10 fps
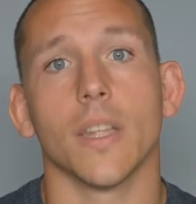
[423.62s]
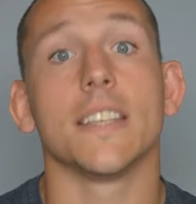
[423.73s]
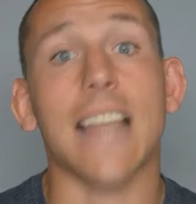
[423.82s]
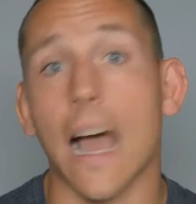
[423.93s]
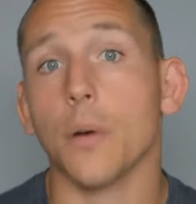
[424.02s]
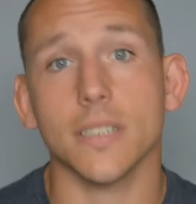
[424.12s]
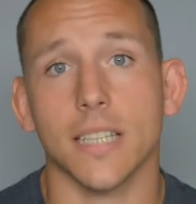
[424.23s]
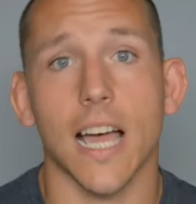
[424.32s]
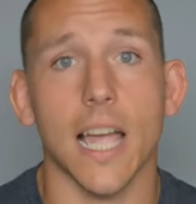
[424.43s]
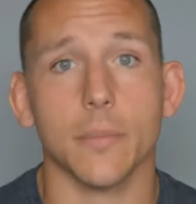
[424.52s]
Now is the
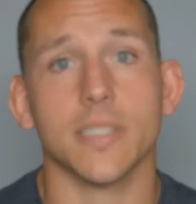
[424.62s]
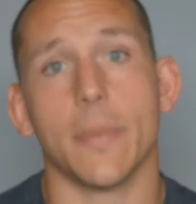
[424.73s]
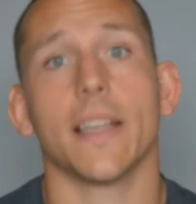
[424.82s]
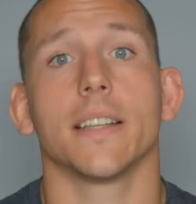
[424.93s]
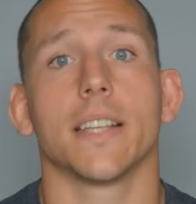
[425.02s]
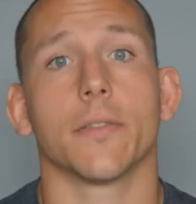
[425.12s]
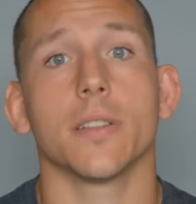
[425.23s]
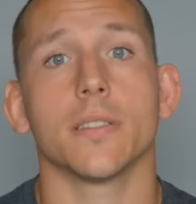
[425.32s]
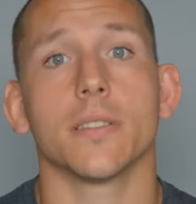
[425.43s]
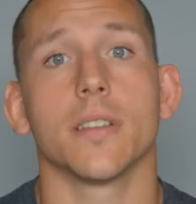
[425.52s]
time to make a
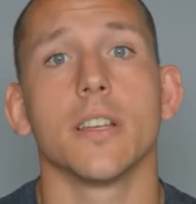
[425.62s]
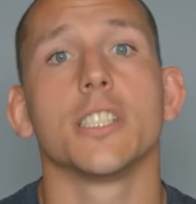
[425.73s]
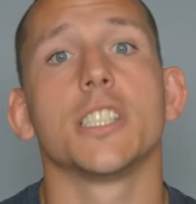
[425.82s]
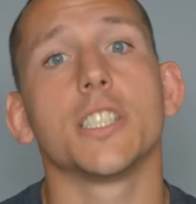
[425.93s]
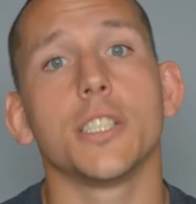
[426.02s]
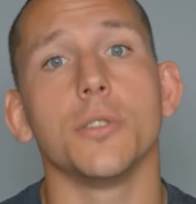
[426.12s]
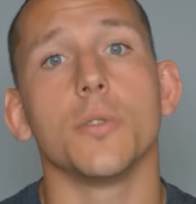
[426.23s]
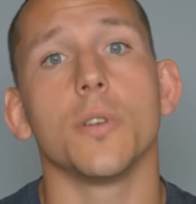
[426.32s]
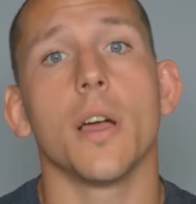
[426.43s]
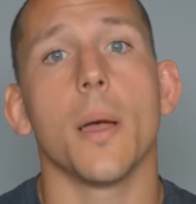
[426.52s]
difference,
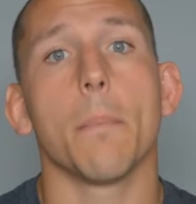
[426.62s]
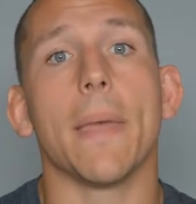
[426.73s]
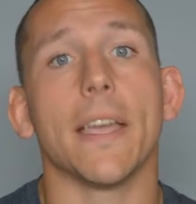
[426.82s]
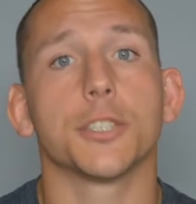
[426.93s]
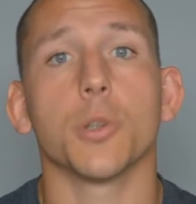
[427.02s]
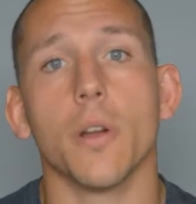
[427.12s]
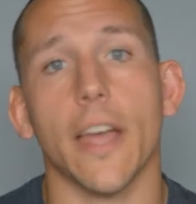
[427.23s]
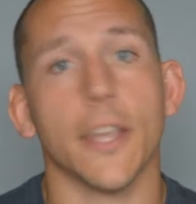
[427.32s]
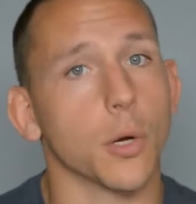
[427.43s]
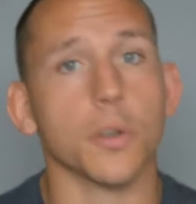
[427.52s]
to make sure
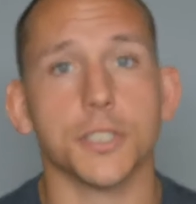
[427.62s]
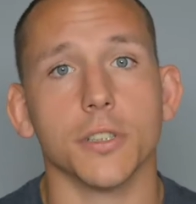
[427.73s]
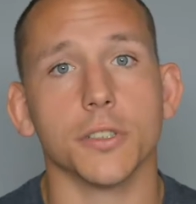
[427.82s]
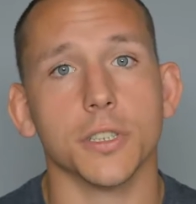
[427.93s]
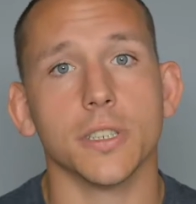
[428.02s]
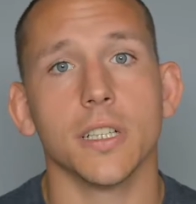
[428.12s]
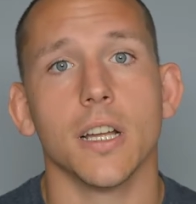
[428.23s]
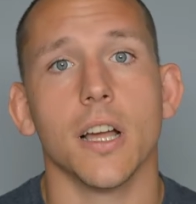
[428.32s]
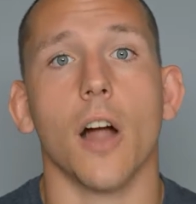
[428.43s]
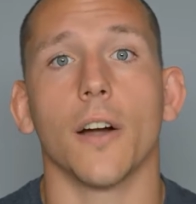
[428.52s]
that your children
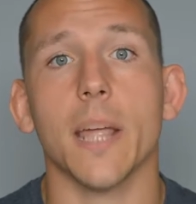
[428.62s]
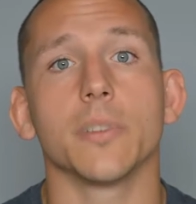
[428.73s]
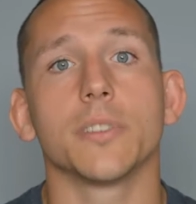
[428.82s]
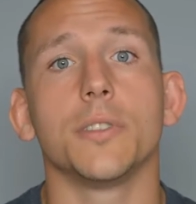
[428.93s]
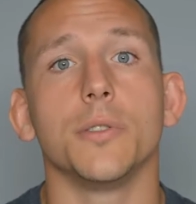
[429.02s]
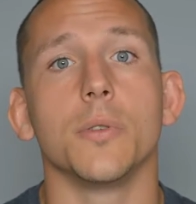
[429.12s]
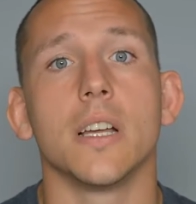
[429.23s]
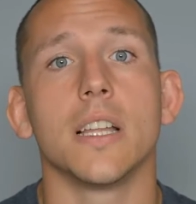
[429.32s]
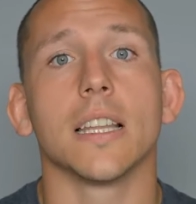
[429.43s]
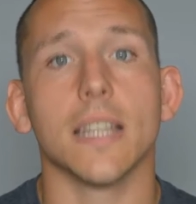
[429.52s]
are able to
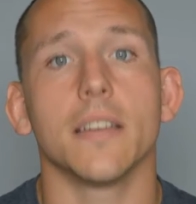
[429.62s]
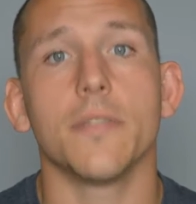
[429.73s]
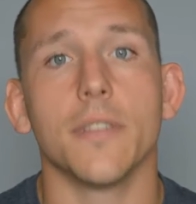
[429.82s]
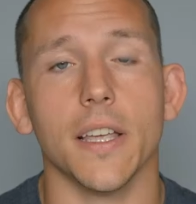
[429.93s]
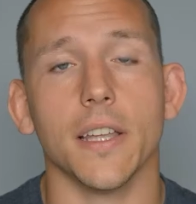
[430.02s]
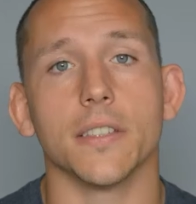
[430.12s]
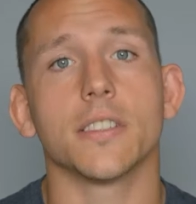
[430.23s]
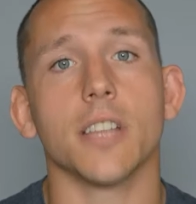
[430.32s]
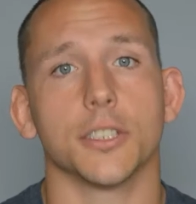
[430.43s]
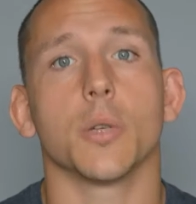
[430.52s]
live in
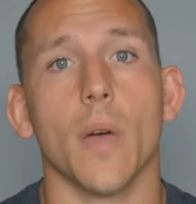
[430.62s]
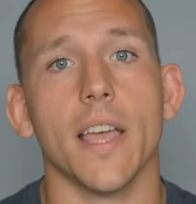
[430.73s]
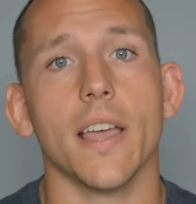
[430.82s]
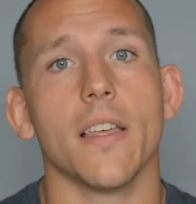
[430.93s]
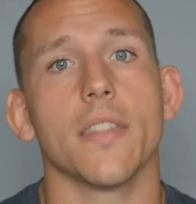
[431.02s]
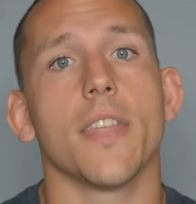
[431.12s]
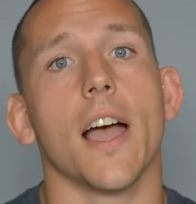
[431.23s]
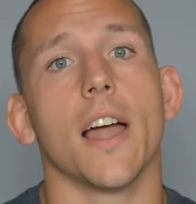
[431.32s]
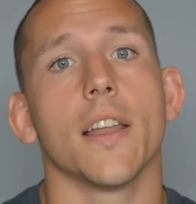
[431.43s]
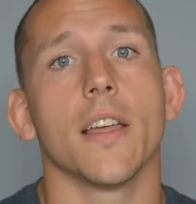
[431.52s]
such a way
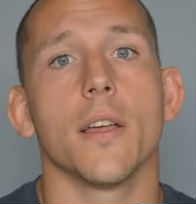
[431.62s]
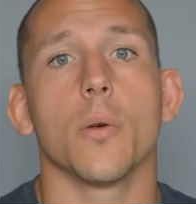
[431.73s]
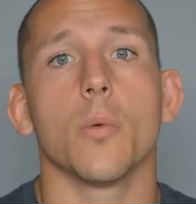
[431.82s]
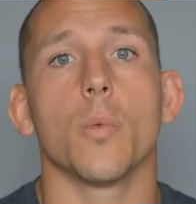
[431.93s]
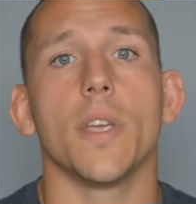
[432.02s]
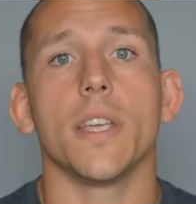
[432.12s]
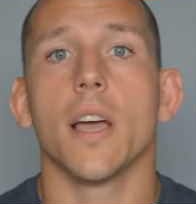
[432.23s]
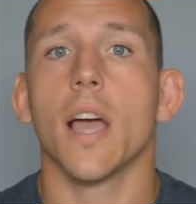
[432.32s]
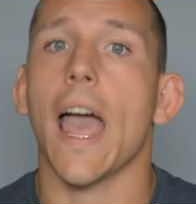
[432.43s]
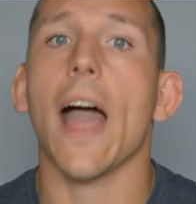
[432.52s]
that
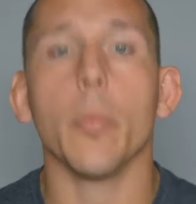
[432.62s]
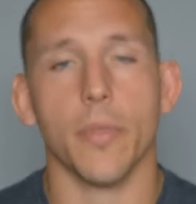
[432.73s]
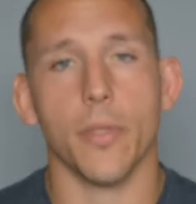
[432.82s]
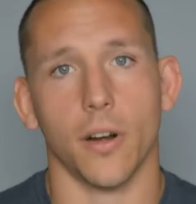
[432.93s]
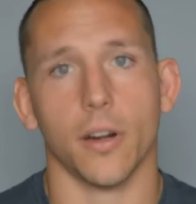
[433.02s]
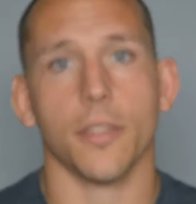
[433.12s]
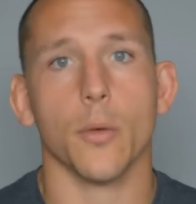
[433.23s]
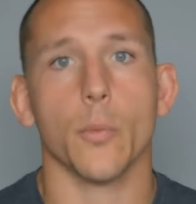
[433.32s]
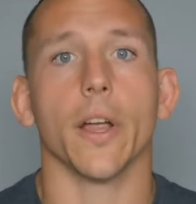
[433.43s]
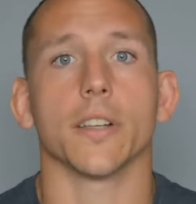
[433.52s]
we help the
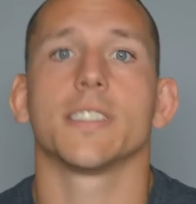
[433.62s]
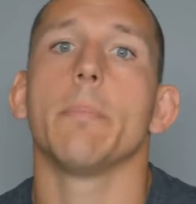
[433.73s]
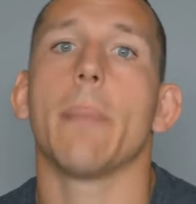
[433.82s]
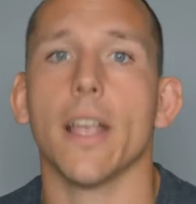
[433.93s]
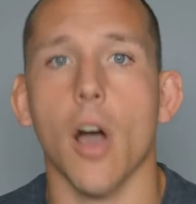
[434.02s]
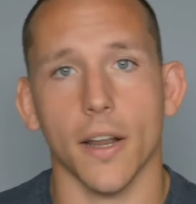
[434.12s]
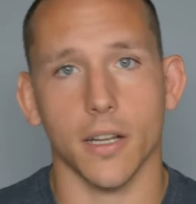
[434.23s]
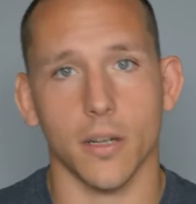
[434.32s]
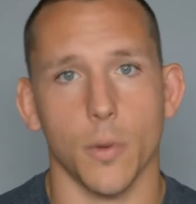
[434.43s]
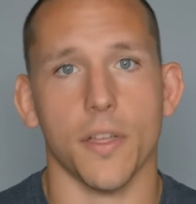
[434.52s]
earth, we are
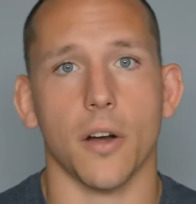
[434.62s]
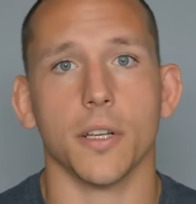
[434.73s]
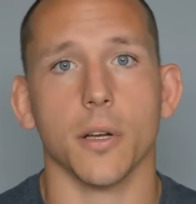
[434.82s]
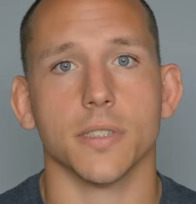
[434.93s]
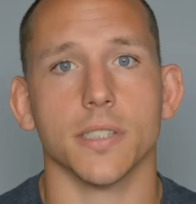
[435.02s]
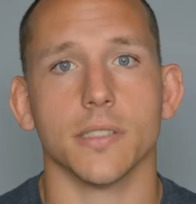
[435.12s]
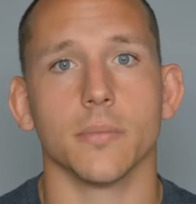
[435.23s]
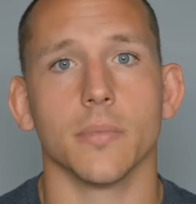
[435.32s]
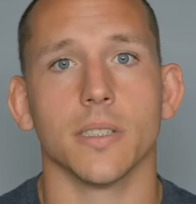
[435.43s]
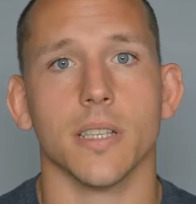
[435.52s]
symbiotic with our
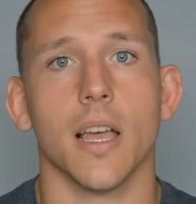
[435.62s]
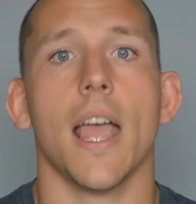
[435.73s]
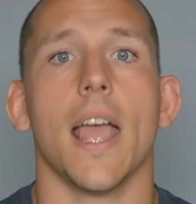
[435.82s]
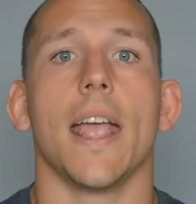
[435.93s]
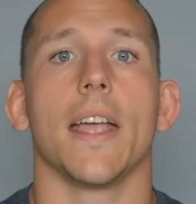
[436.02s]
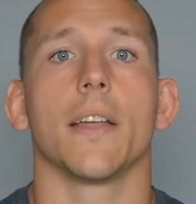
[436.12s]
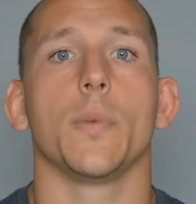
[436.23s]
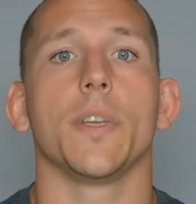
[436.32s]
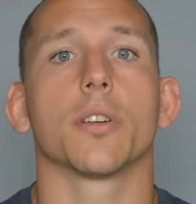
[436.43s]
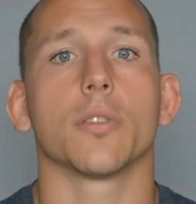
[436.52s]
ecosystems, and
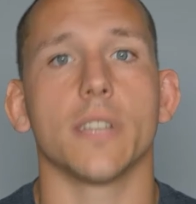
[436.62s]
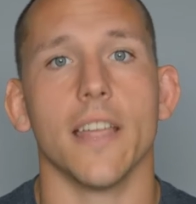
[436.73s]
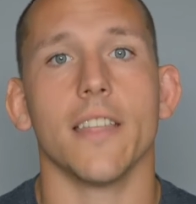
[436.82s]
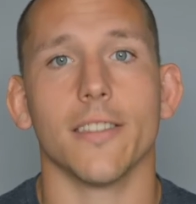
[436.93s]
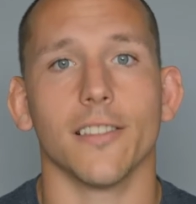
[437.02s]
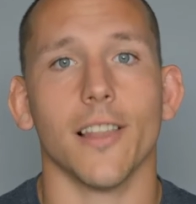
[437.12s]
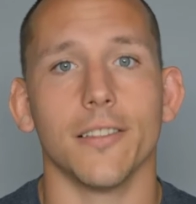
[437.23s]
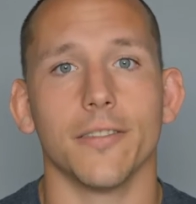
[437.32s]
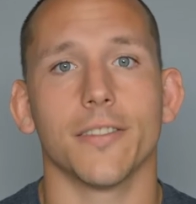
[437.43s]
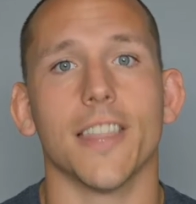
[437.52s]
we create the
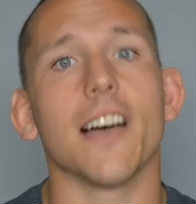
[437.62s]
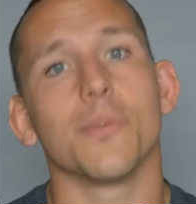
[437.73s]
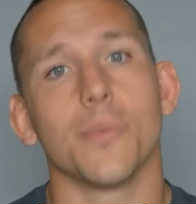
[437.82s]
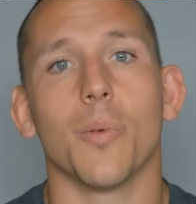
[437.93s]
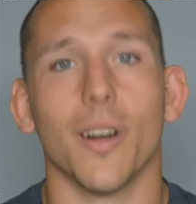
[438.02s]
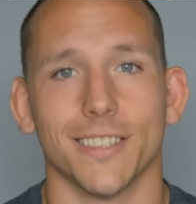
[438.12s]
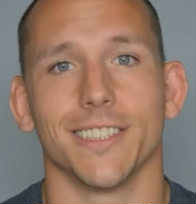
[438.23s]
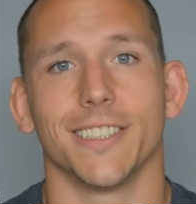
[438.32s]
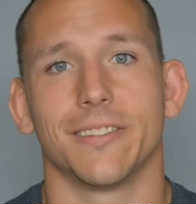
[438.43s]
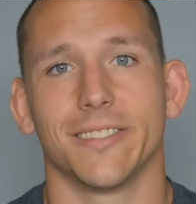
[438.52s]
life that we want to
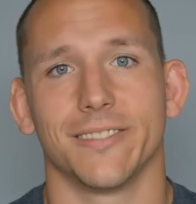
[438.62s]
live.